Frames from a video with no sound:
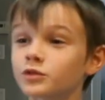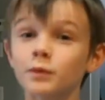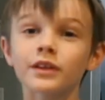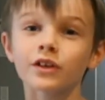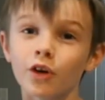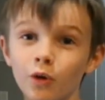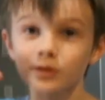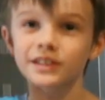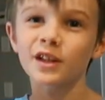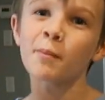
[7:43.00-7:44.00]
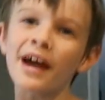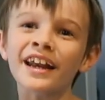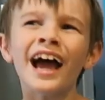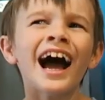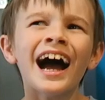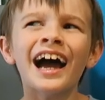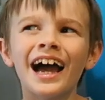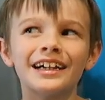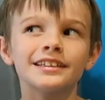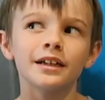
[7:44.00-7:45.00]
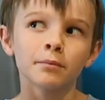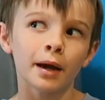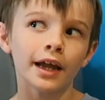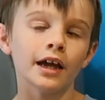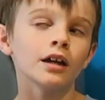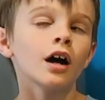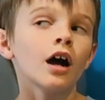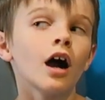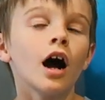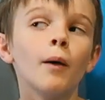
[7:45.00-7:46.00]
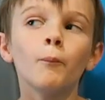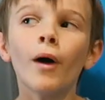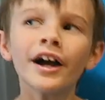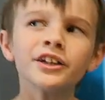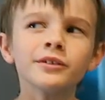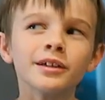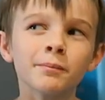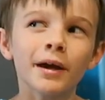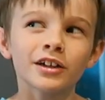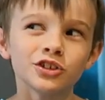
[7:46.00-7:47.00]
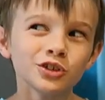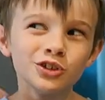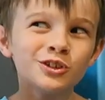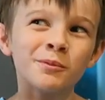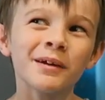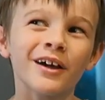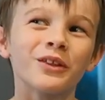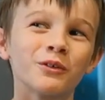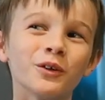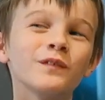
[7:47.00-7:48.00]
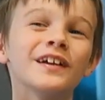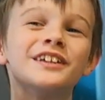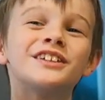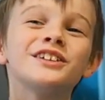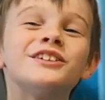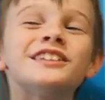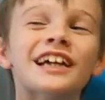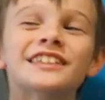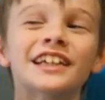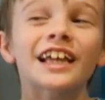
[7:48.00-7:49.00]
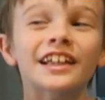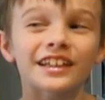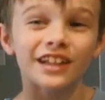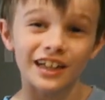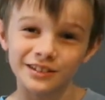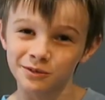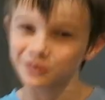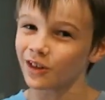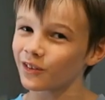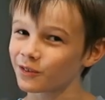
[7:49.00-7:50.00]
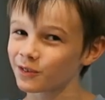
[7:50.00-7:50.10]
is when the girl was in the bed, I said in my head, um, why are you in a bed? You should be on the roof. And as soon as I said that, the dinosaur is on